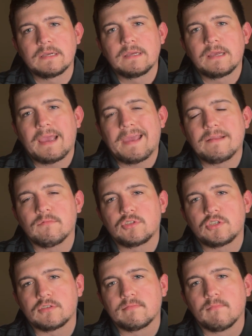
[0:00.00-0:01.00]
and it was
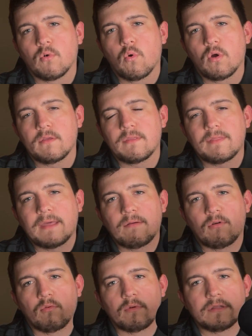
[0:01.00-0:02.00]
just more than they
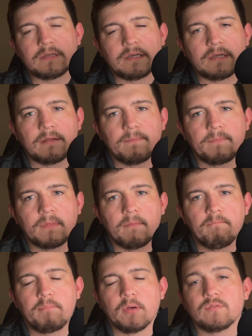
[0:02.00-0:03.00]
were really
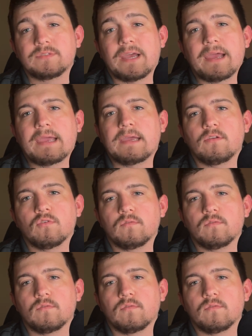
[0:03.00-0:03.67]
built to handle.